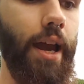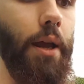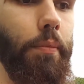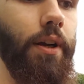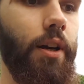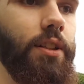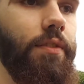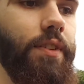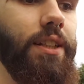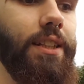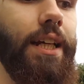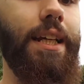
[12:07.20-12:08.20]
and because of
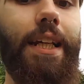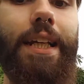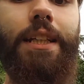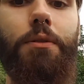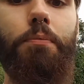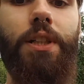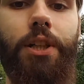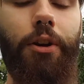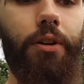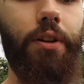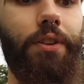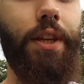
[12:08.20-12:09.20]
this it needs
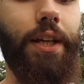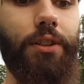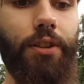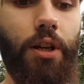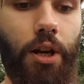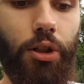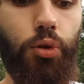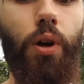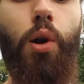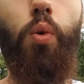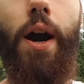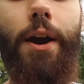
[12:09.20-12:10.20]
material things to
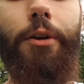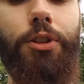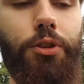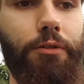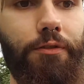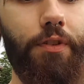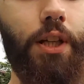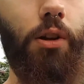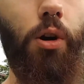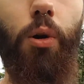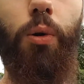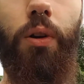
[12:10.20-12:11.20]
acquire to feel
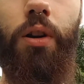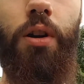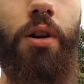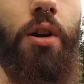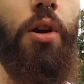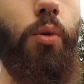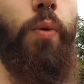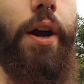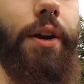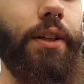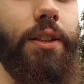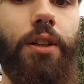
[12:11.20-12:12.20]
whole,
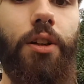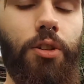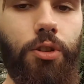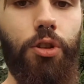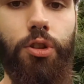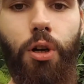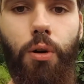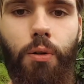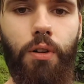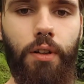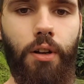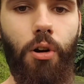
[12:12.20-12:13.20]
whereas the
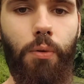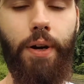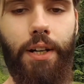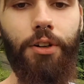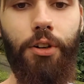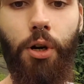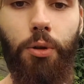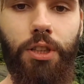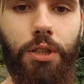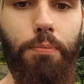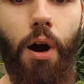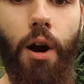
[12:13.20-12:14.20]
soul already knows
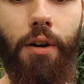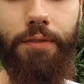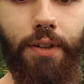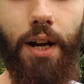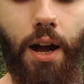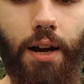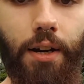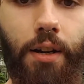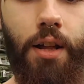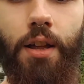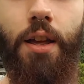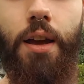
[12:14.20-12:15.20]
it's part of God
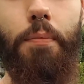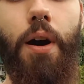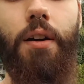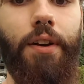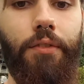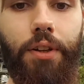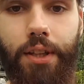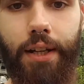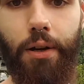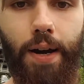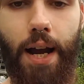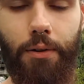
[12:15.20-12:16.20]
and part of everything
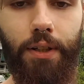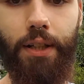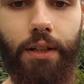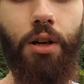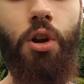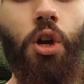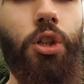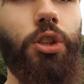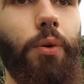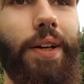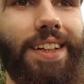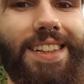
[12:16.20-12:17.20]
around it,
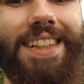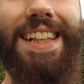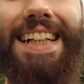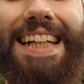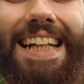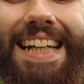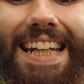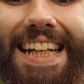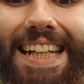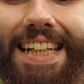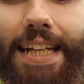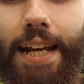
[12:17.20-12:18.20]
so it doesn't
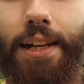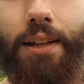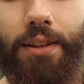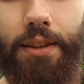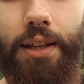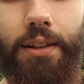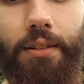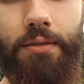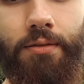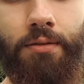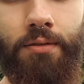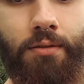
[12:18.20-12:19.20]
need anything.
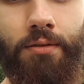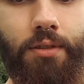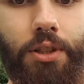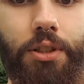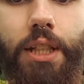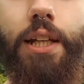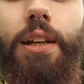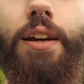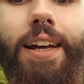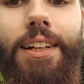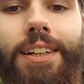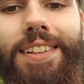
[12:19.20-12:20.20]
You see, it